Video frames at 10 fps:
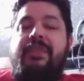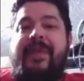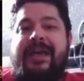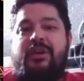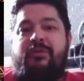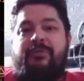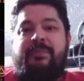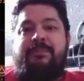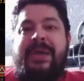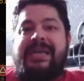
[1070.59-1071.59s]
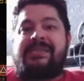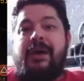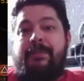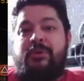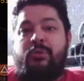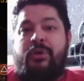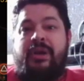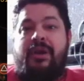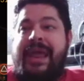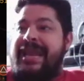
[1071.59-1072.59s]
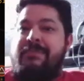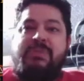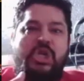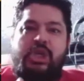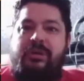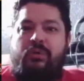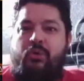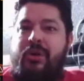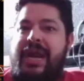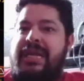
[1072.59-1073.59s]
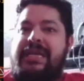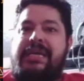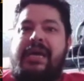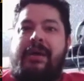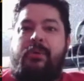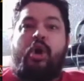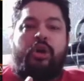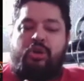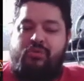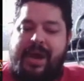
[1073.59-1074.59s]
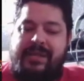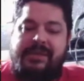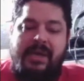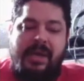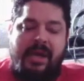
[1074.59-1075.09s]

that you've picked up during any mission or any contract.